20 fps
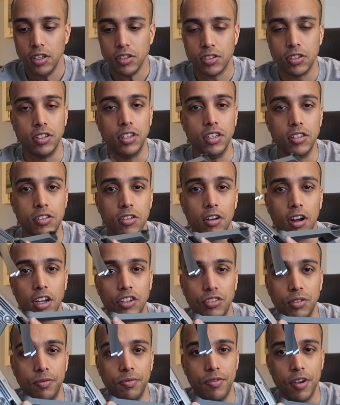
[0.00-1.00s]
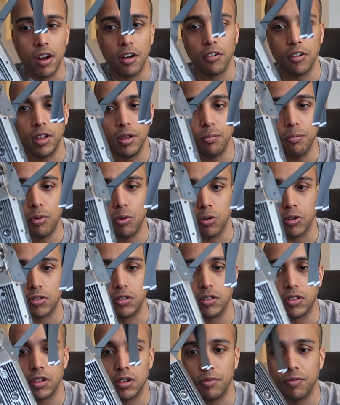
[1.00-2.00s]
So these are actually very
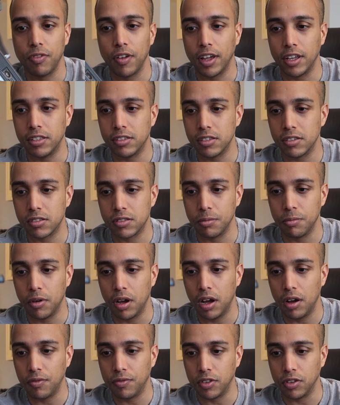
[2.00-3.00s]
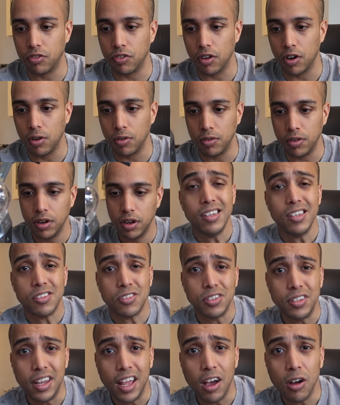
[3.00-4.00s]
important to the flight system of the drone.
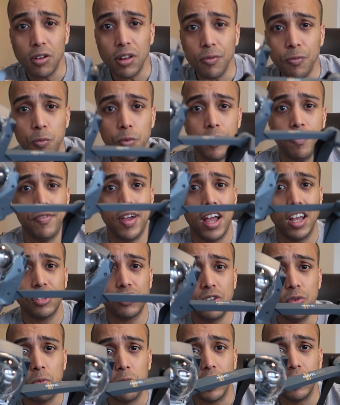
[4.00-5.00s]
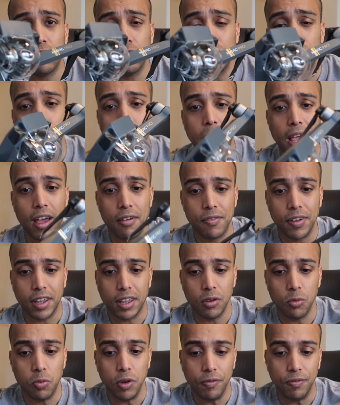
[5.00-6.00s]
So now that we've actually went through the
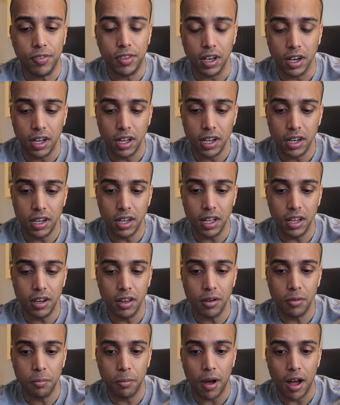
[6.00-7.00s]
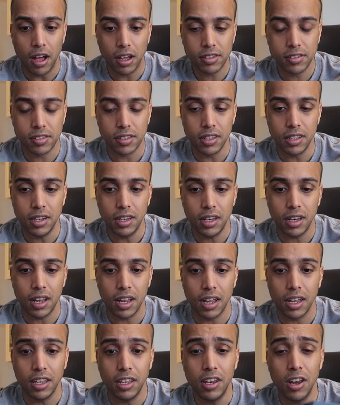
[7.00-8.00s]
Mavic and we've done an unboxing,
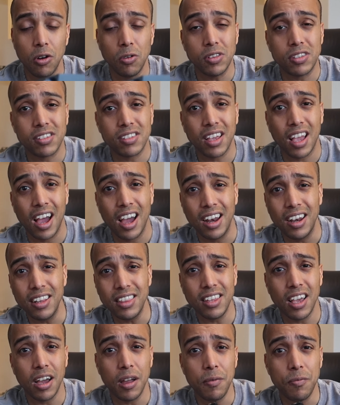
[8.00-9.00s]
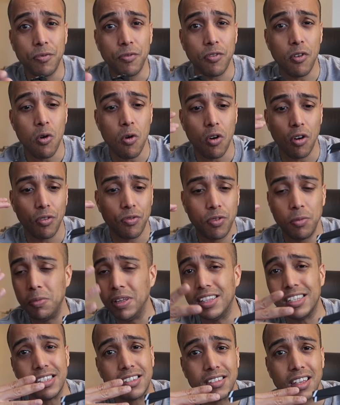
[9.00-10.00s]
you know, it's kind of time for me
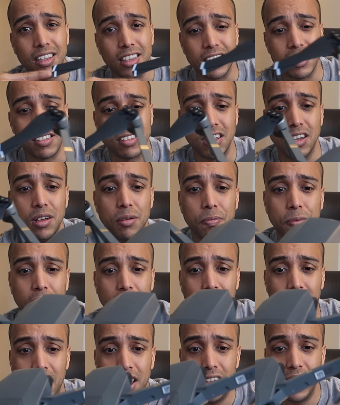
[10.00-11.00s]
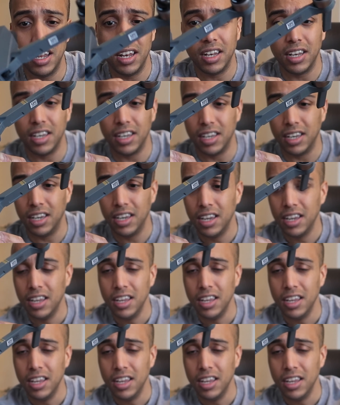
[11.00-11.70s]
to set this up and